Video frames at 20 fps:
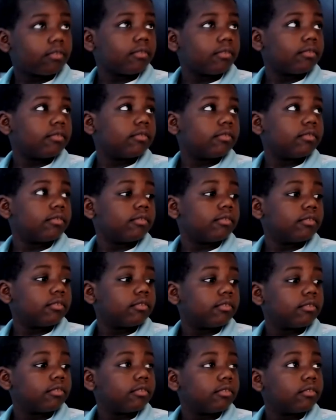
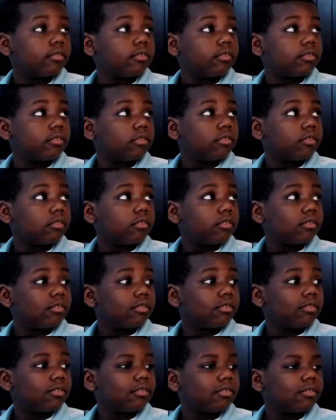
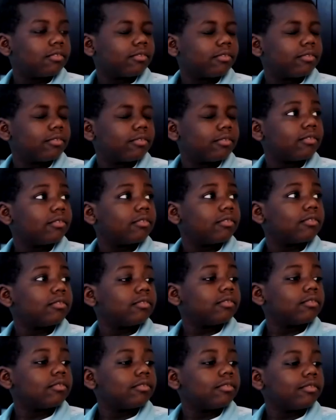
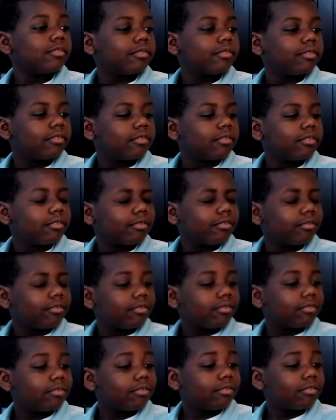The person shown says nothing.